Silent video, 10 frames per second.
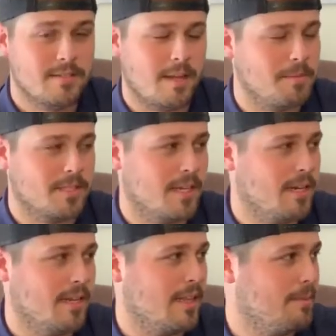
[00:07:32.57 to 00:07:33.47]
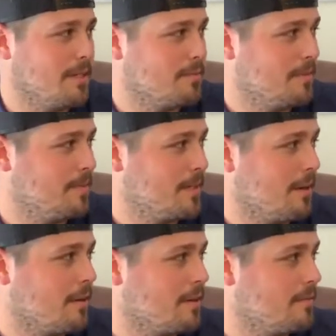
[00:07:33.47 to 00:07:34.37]
I'm just kidding, ain't that much. We've been
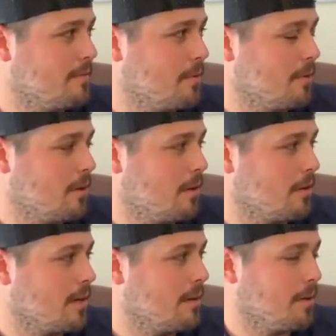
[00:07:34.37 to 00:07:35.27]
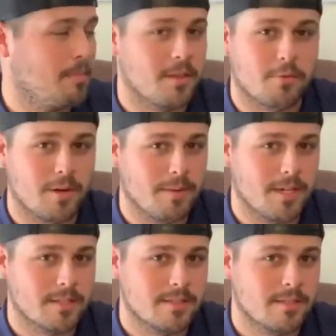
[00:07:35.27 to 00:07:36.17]
talking for longer than that. Probably three
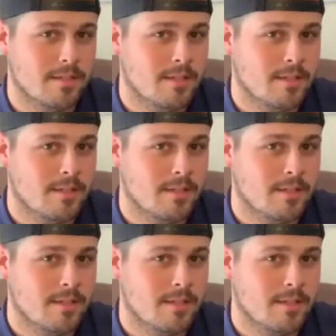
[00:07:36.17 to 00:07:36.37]
minutes.